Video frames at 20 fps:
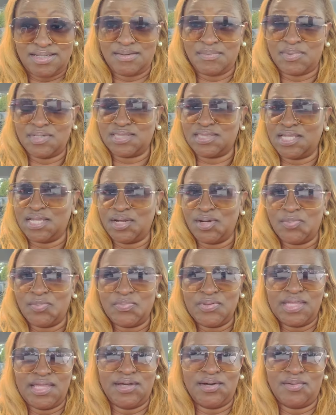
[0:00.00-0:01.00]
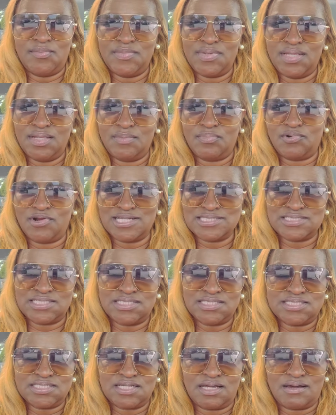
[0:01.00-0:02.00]
But therapy helped me
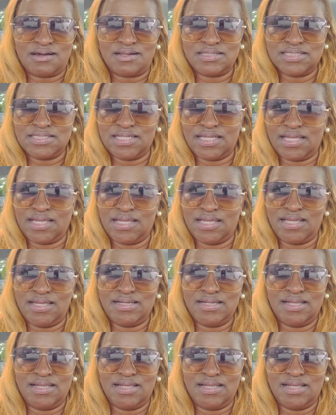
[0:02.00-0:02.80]
process all of that.